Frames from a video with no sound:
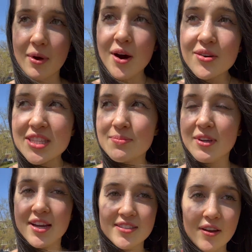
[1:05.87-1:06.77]
Oh, it's
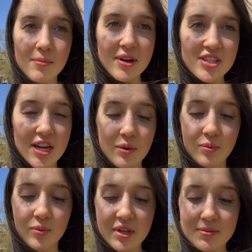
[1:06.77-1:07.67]
because of
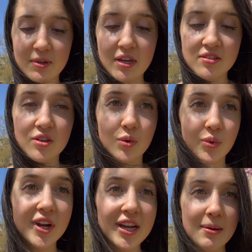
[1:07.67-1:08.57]
it's because of the
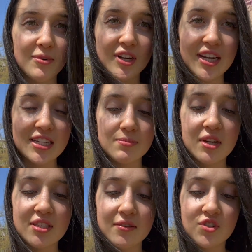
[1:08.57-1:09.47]
work I put in. It's
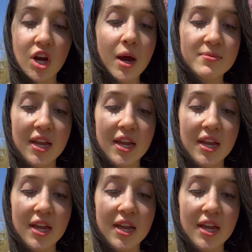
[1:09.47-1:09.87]
because of the jobs I